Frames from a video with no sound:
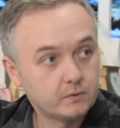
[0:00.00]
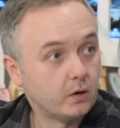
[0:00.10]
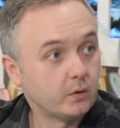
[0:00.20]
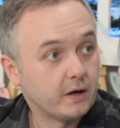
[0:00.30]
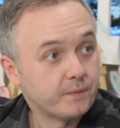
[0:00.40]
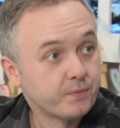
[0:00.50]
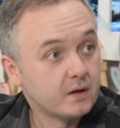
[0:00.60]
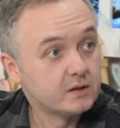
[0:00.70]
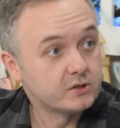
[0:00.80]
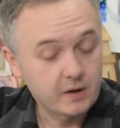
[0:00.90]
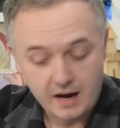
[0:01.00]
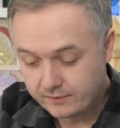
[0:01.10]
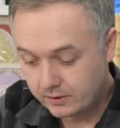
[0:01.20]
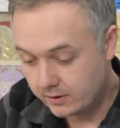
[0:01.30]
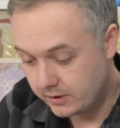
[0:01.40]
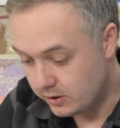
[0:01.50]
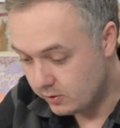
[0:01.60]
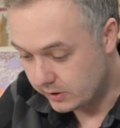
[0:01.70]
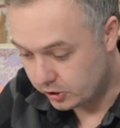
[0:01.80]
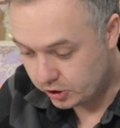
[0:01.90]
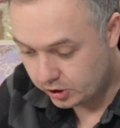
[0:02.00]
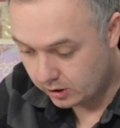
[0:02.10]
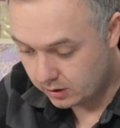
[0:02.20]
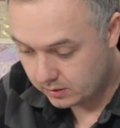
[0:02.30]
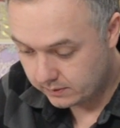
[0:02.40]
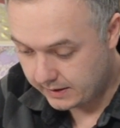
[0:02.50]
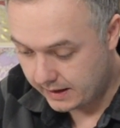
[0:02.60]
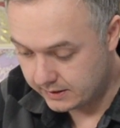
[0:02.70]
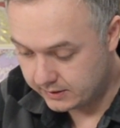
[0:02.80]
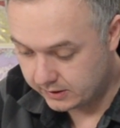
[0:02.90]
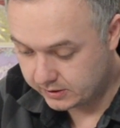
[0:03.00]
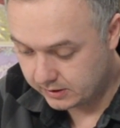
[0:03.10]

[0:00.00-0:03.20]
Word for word: Okay, so after you ensure that it does